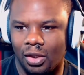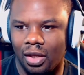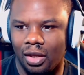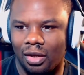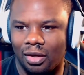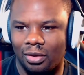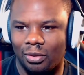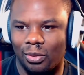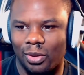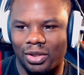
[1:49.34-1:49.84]

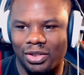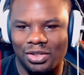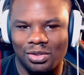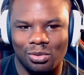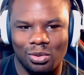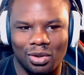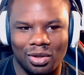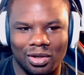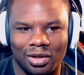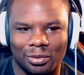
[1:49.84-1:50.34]
oh, why'd she
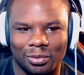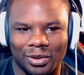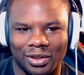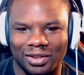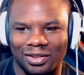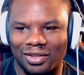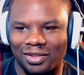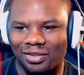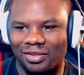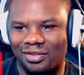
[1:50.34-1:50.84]
walk up
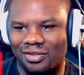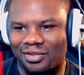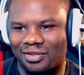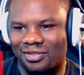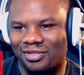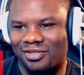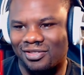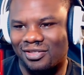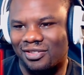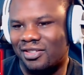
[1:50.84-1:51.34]
like that?
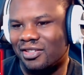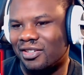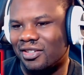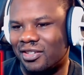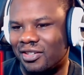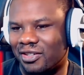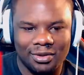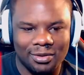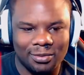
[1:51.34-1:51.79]
Some